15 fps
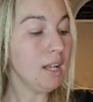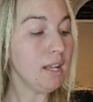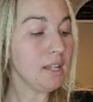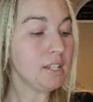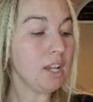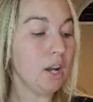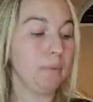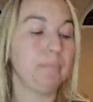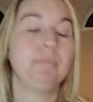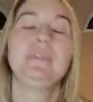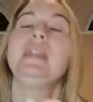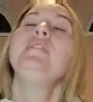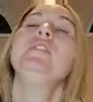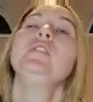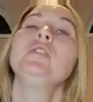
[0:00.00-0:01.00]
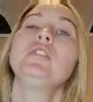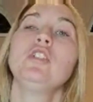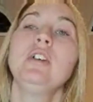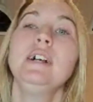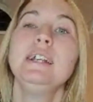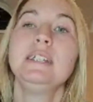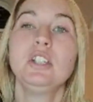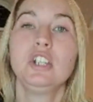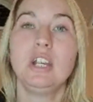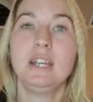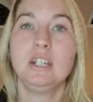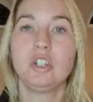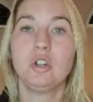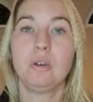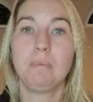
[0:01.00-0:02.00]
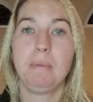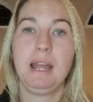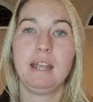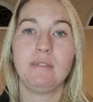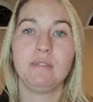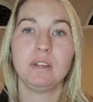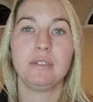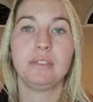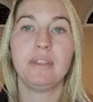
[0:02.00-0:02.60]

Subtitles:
So if you're trying to change dog behaviour,